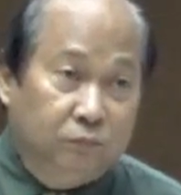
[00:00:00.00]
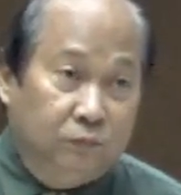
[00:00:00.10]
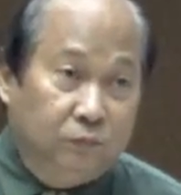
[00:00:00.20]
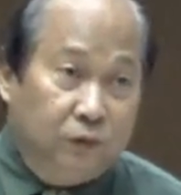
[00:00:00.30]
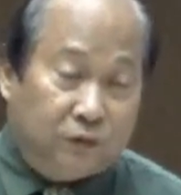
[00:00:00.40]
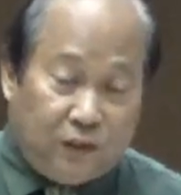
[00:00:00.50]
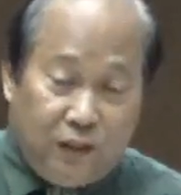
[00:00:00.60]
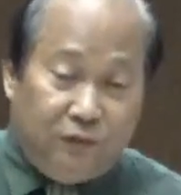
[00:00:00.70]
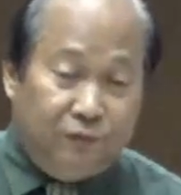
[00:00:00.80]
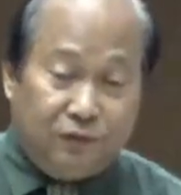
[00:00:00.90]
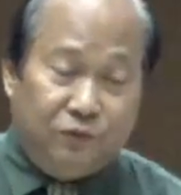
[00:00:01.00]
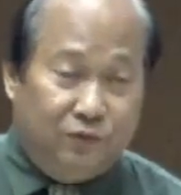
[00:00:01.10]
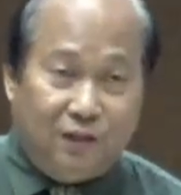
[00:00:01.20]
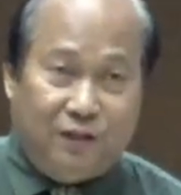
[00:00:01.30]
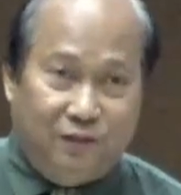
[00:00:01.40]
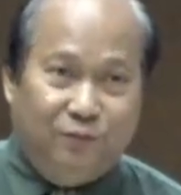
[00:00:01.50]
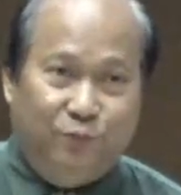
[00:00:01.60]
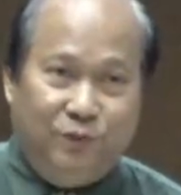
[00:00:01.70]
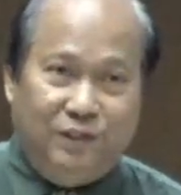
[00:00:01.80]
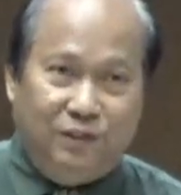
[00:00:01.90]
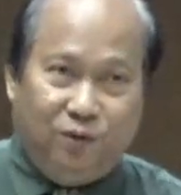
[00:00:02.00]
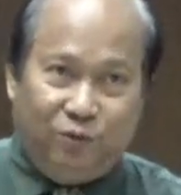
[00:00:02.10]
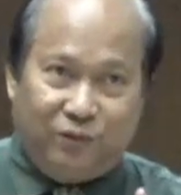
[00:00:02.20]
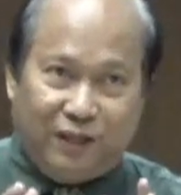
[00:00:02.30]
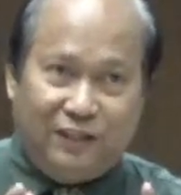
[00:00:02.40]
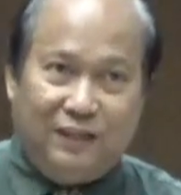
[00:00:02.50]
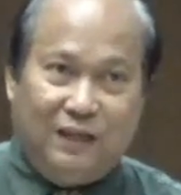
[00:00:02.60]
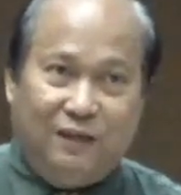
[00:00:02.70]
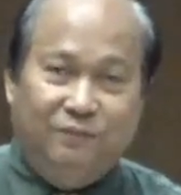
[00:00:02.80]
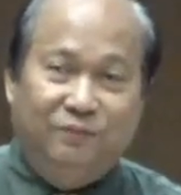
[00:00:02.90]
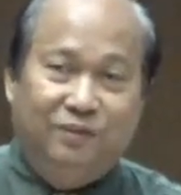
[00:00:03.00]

Yes, even today, we already have